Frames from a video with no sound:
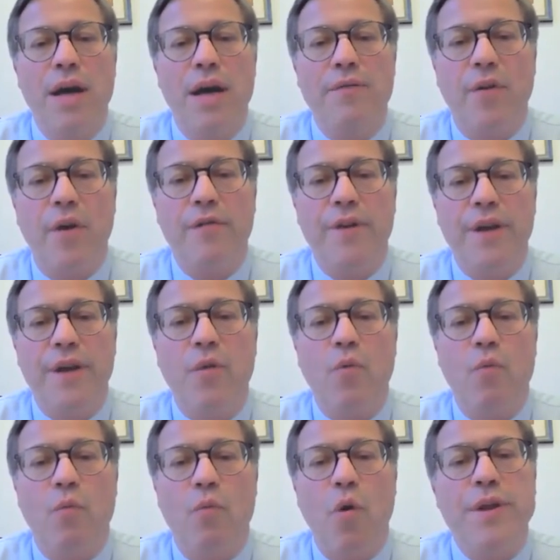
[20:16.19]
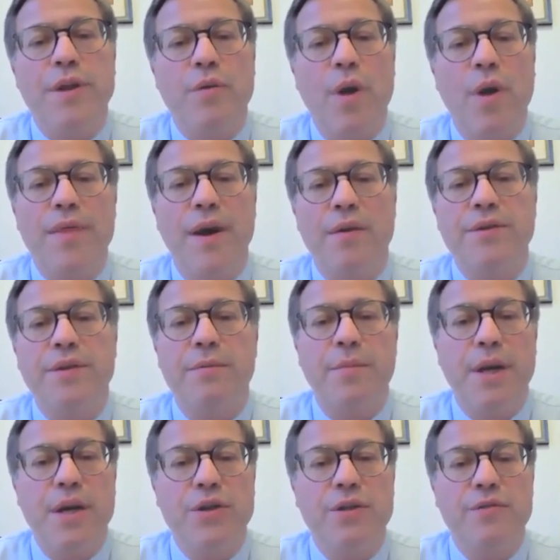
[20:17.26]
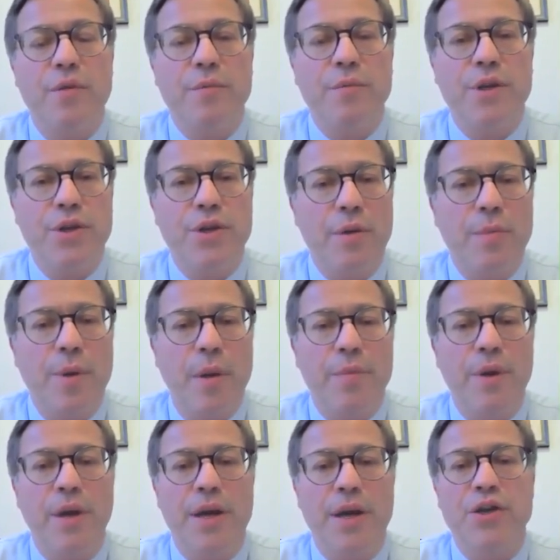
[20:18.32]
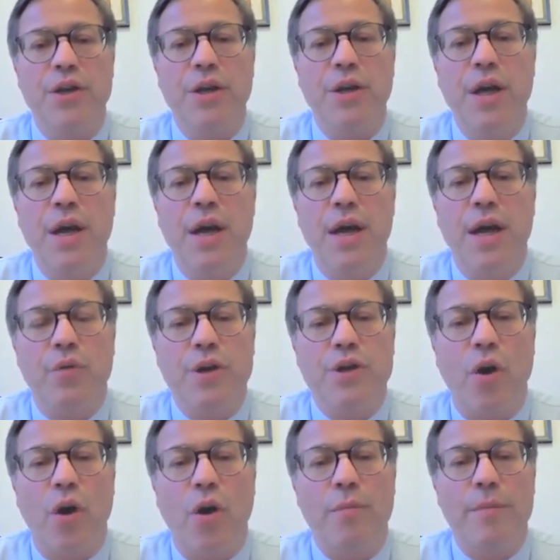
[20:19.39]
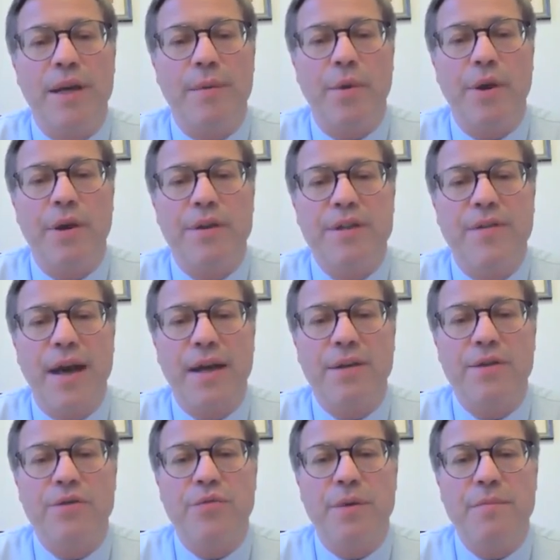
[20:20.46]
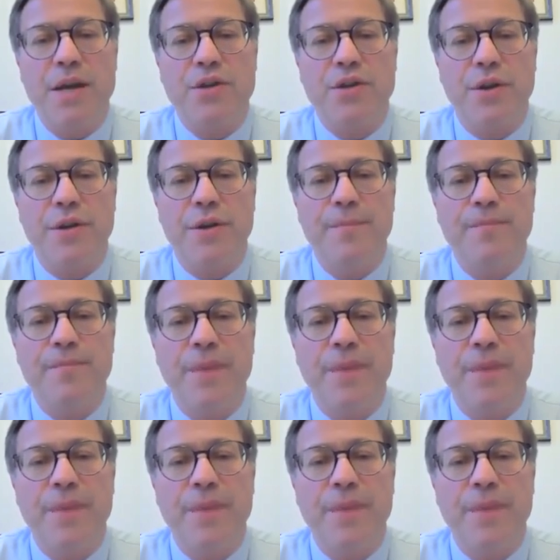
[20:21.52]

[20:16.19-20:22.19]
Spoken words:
involving more than 1,000 patients from the general population in which all metabolic risk factors were measured.